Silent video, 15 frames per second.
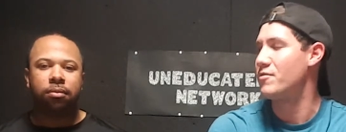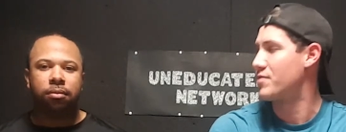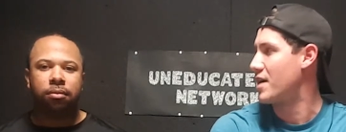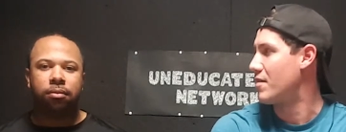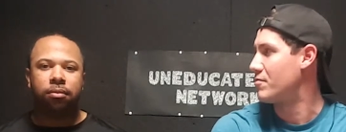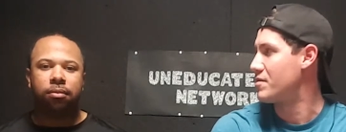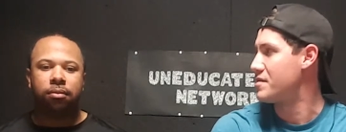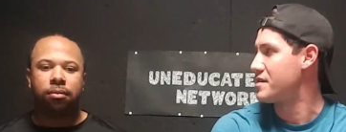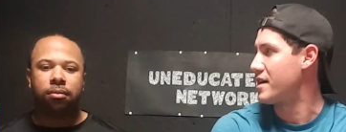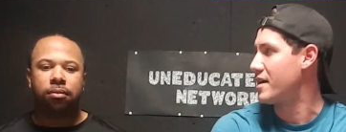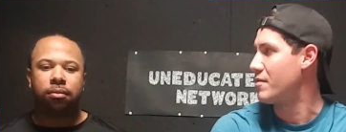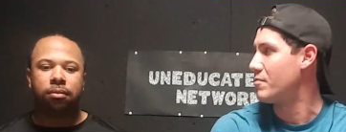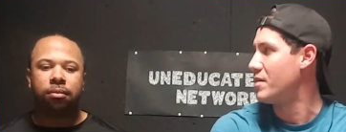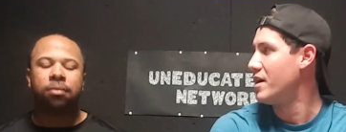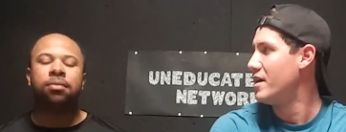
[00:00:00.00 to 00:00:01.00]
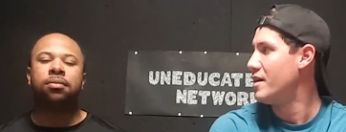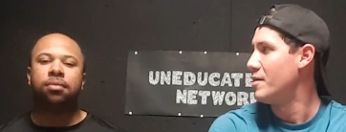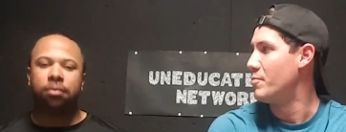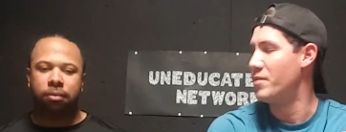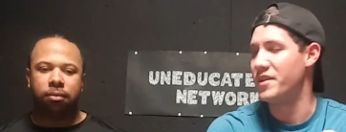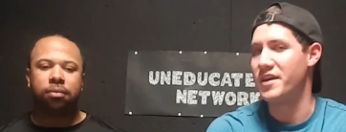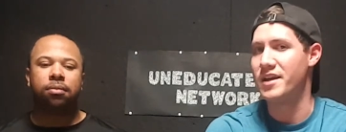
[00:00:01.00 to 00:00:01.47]
Speaker 1: of conference game,
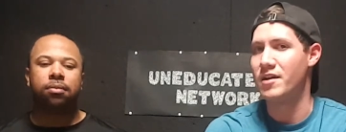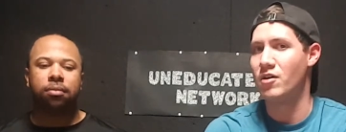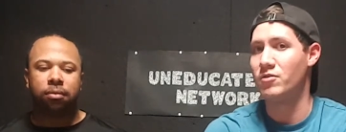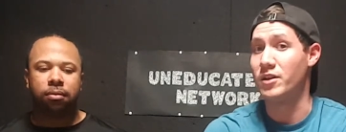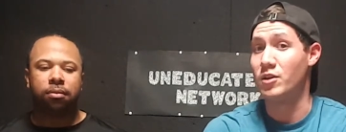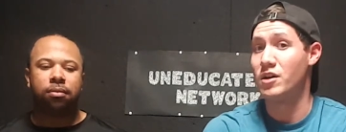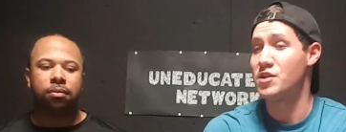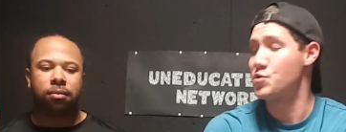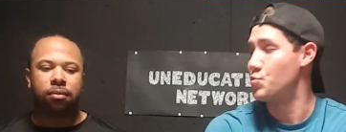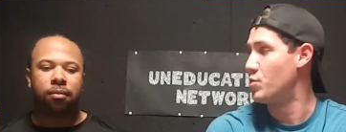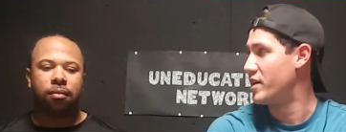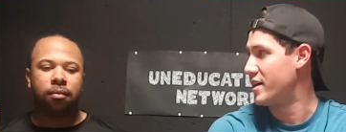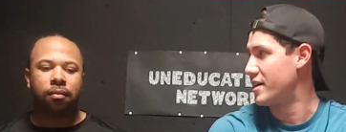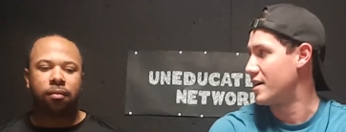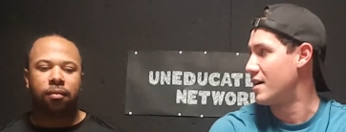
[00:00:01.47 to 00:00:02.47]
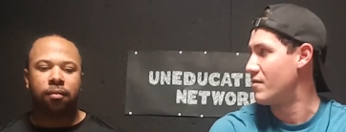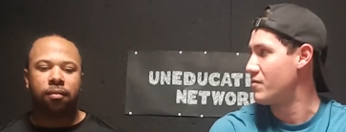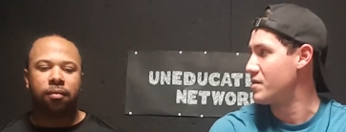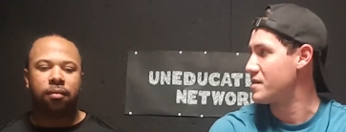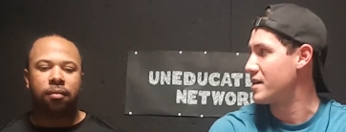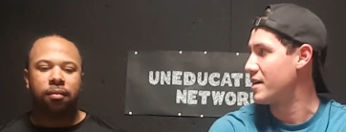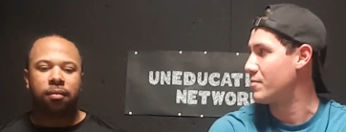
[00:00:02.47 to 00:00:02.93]
mm. but they only lost one in
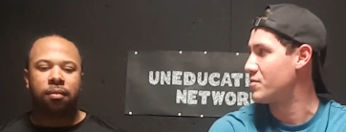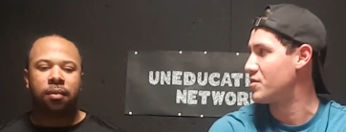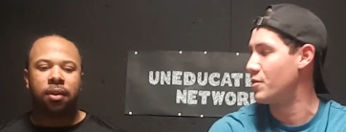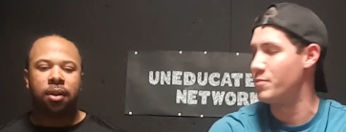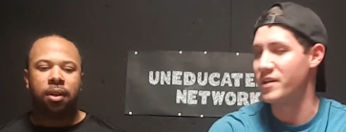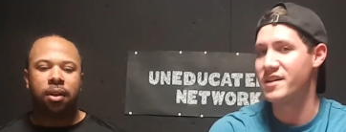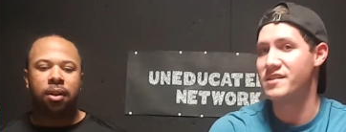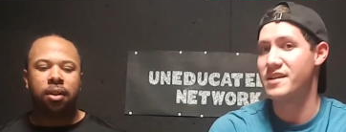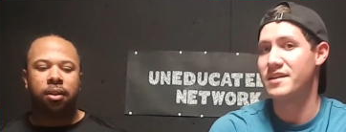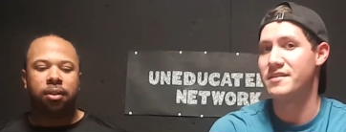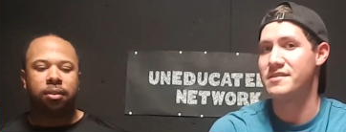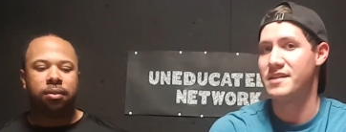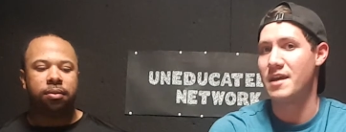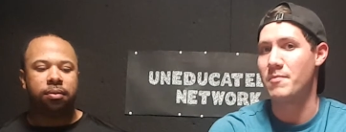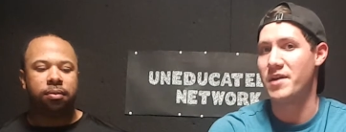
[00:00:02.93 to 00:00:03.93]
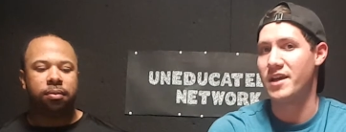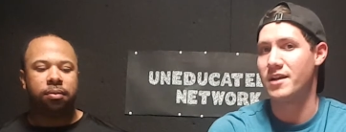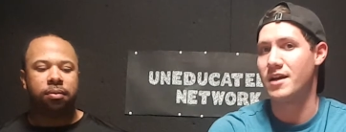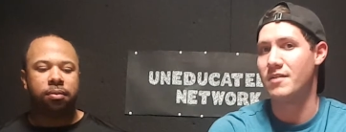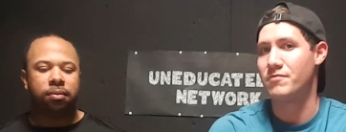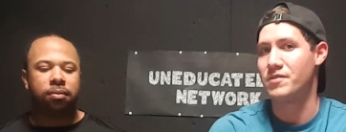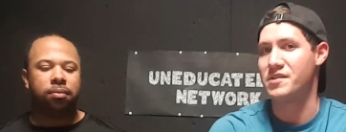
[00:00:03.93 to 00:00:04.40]
conference game. So because they had the same
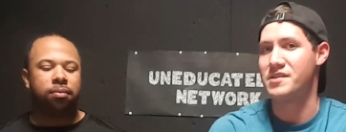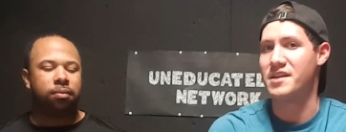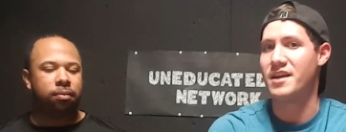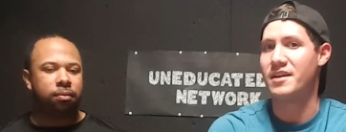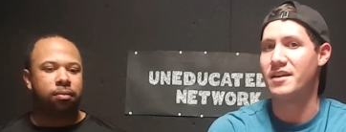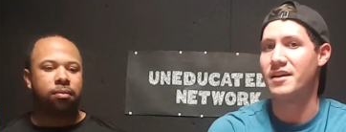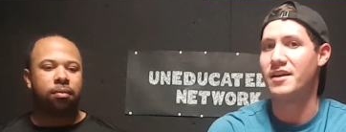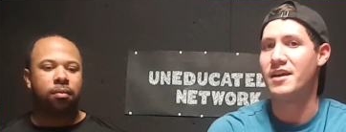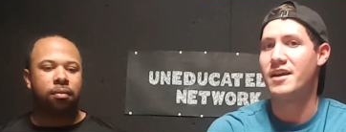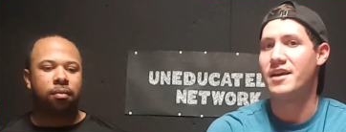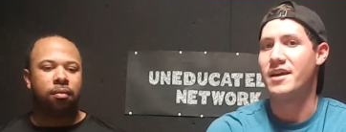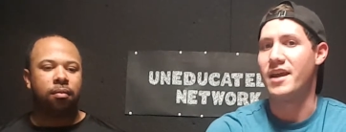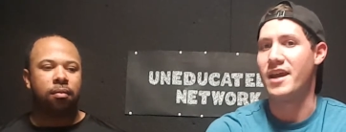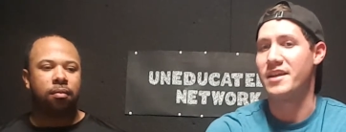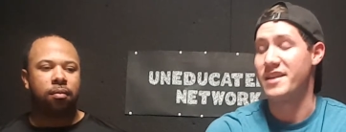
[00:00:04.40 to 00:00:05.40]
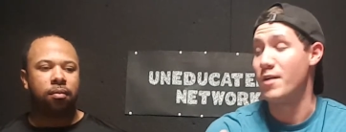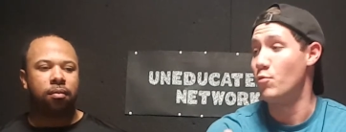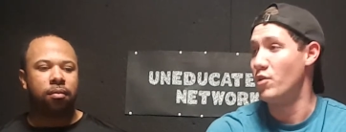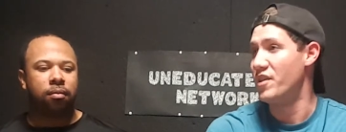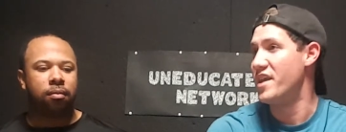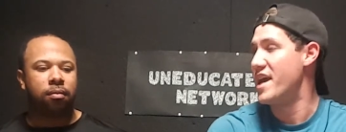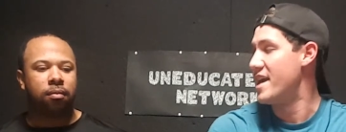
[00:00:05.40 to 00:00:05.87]
in conference standing and
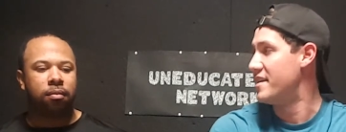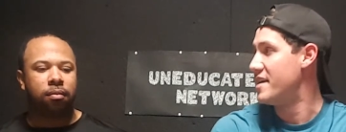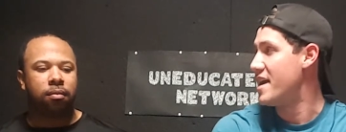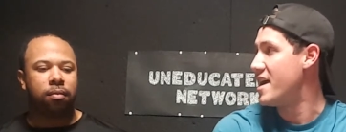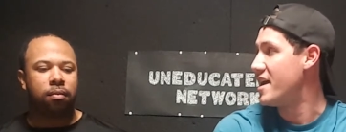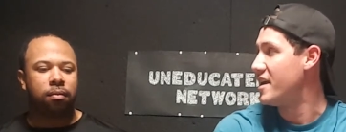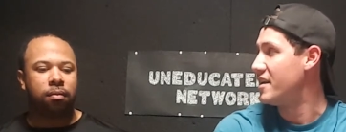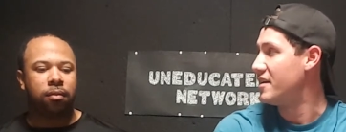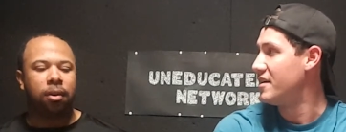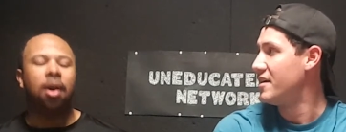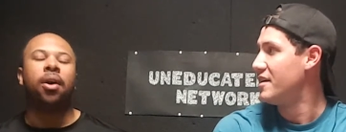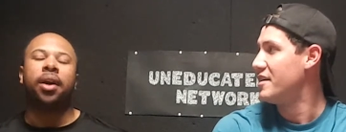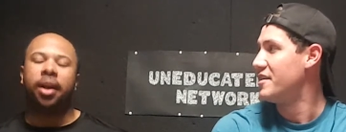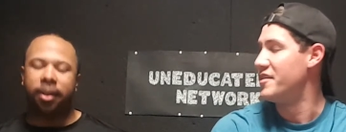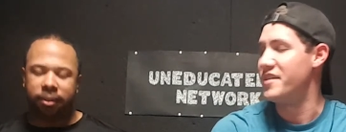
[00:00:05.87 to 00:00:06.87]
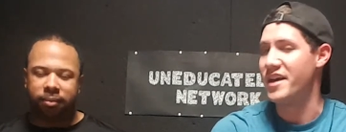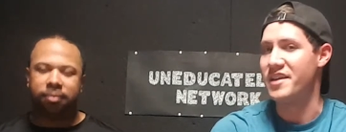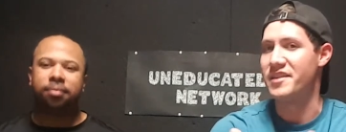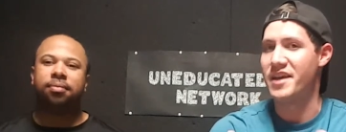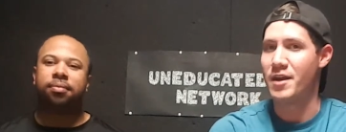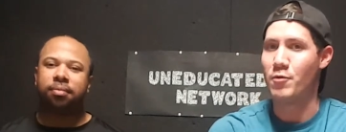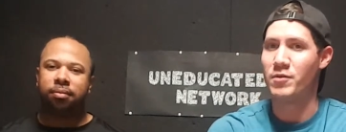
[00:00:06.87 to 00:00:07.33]
they won the head to head. Okay.
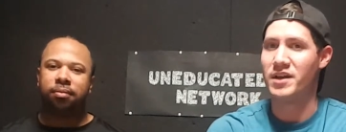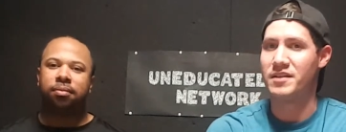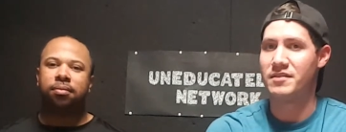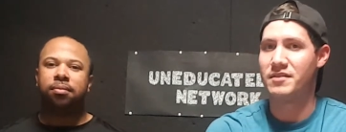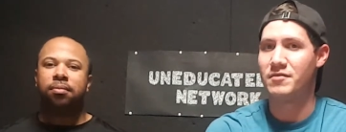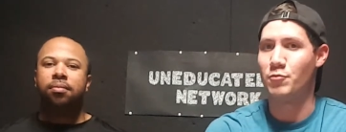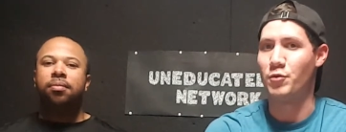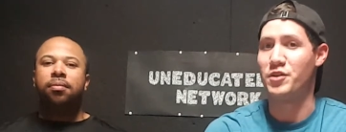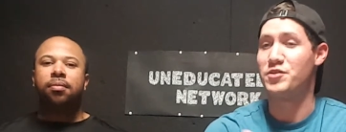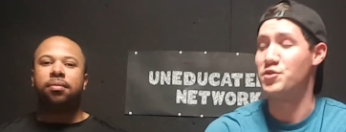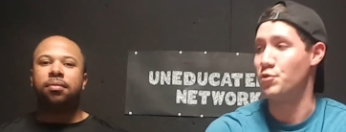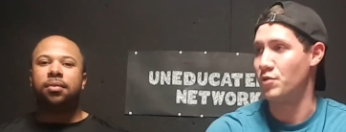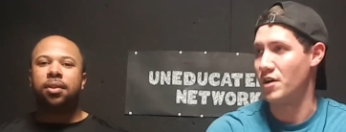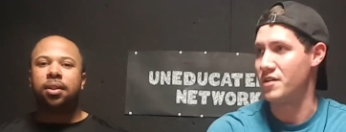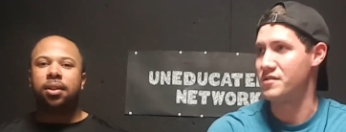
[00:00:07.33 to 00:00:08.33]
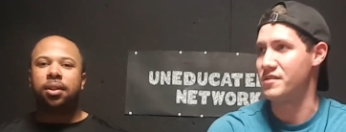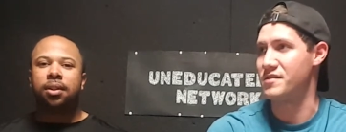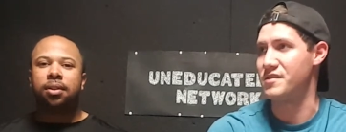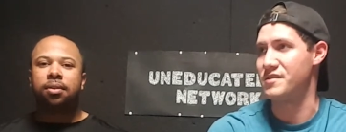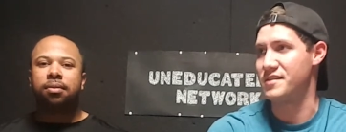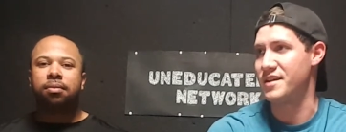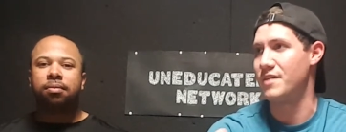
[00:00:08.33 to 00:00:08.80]
That they went with two
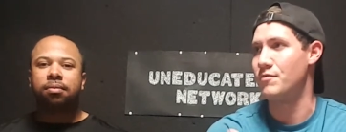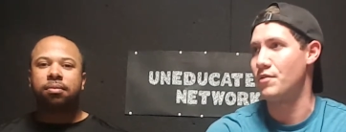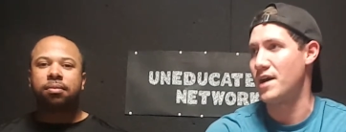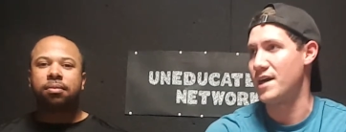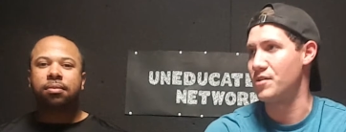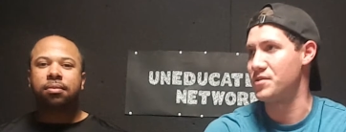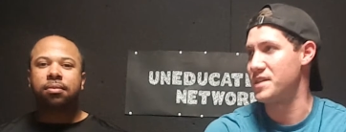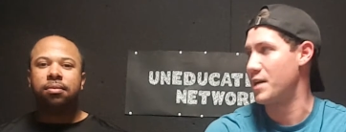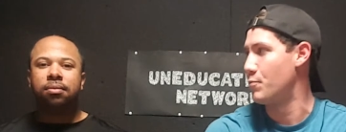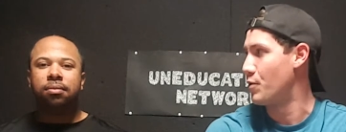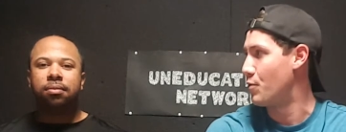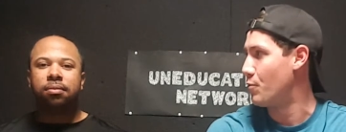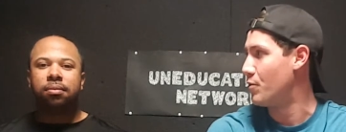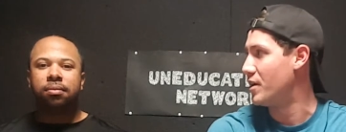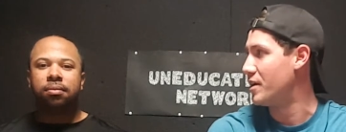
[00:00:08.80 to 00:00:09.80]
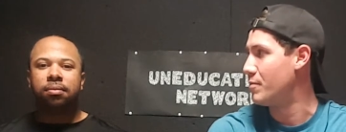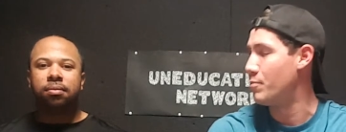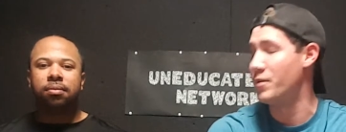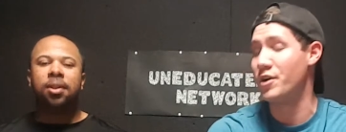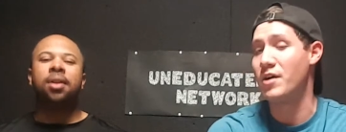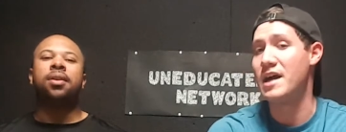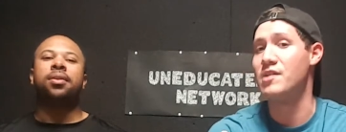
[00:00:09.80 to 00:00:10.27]
losses instead of Ohio State with one.
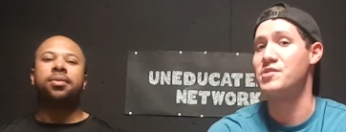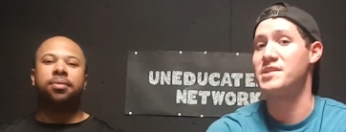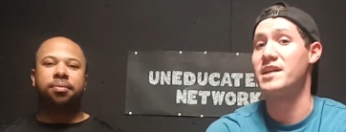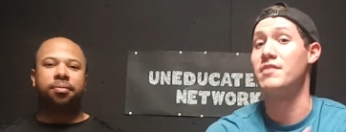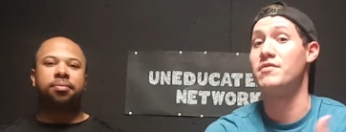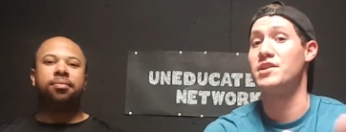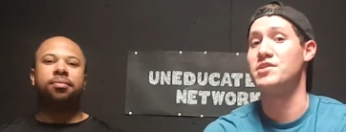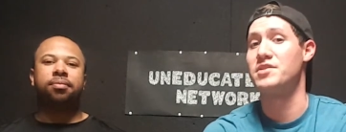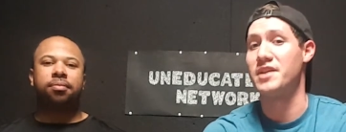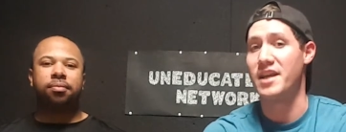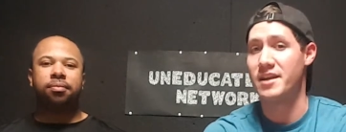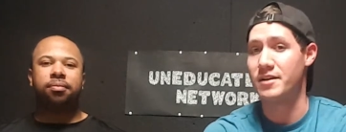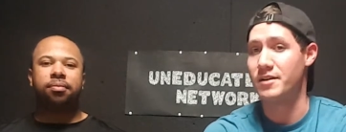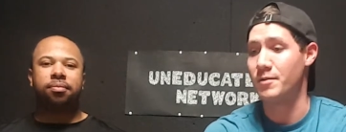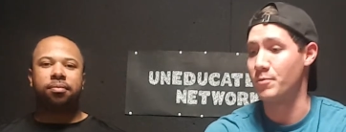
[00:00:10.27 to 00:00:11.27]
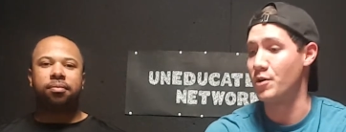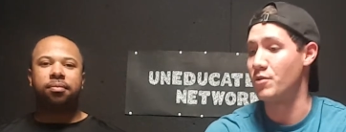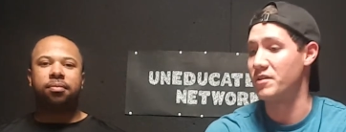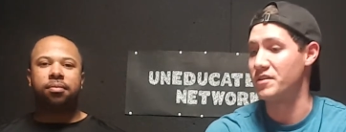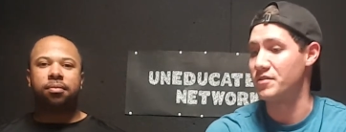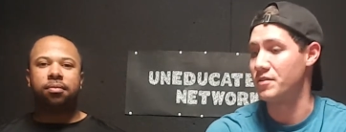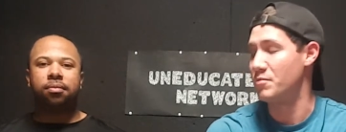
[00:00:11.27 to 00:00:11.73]
But Ohio State eventually ended up
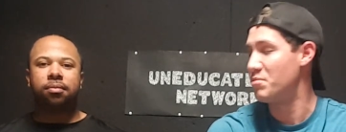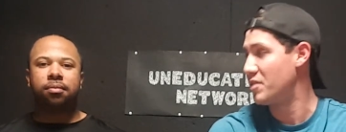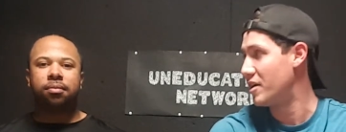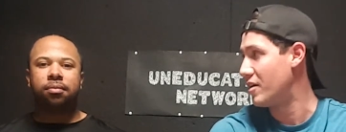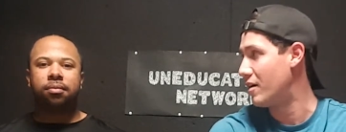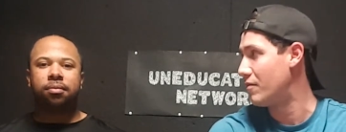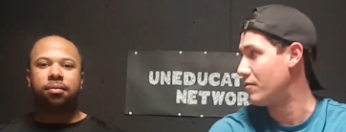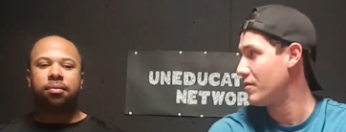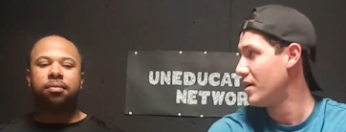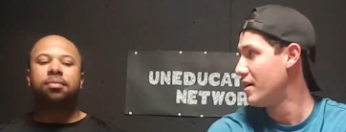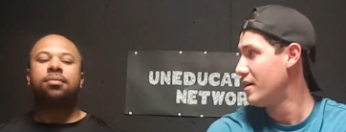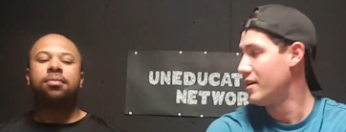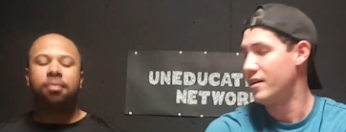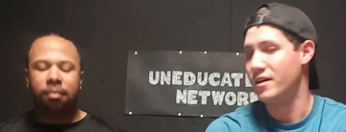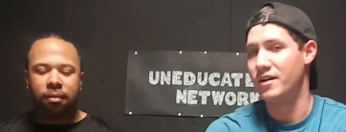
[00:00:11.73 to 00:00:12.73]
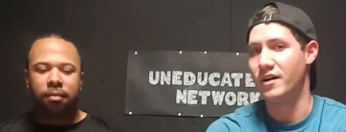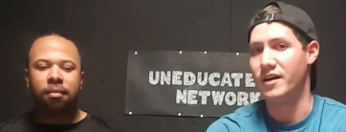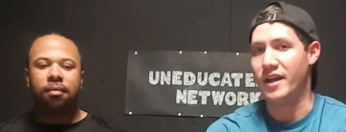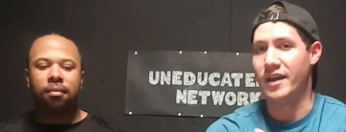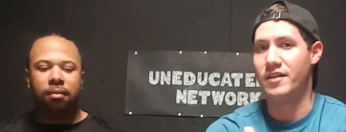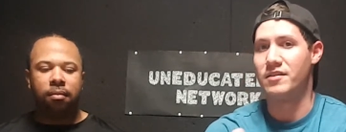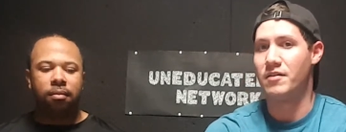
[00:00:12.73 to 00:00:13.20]
going to the playoff
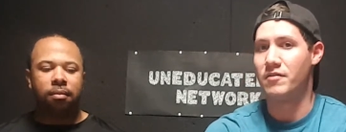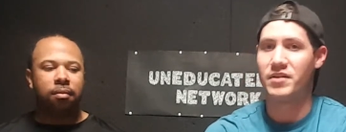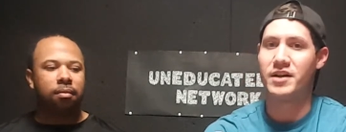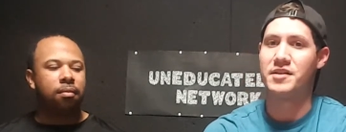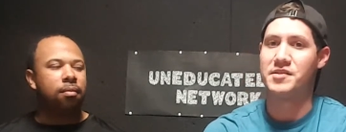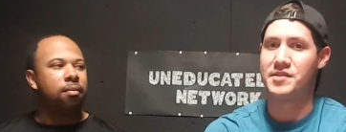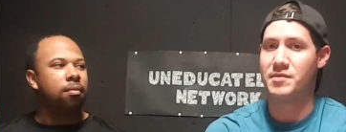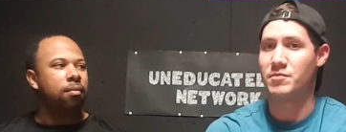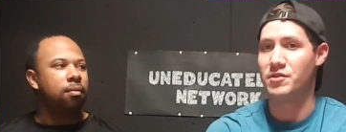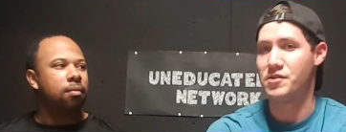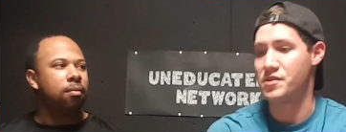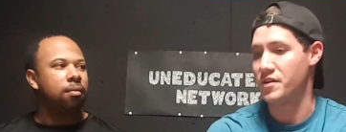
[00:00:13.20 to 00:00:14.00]
uh, in a very similar